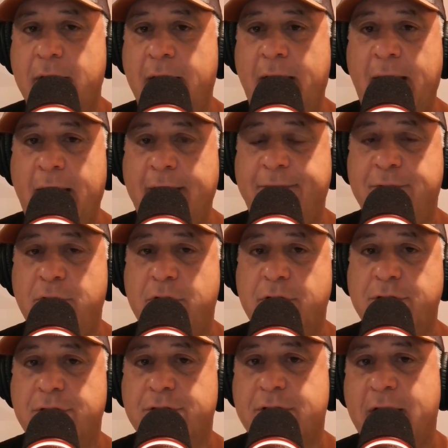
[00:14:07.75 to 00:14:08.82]
And if you
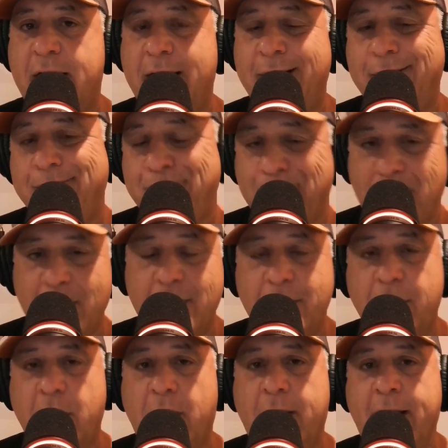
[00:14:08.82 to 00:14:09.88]
could just kind of,
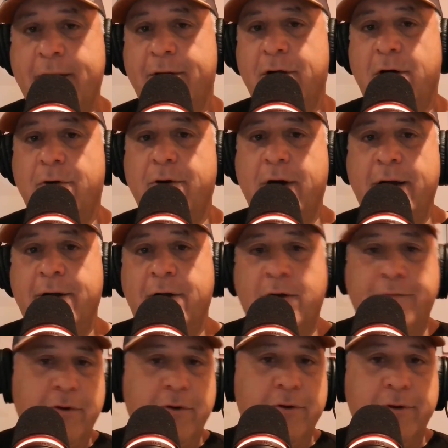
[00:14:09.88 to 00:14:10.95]
I don't know
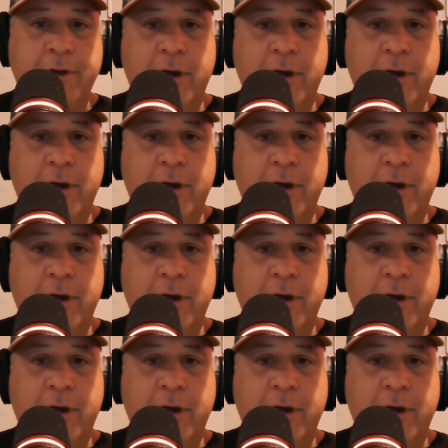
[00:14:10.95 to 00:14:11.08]
if you're,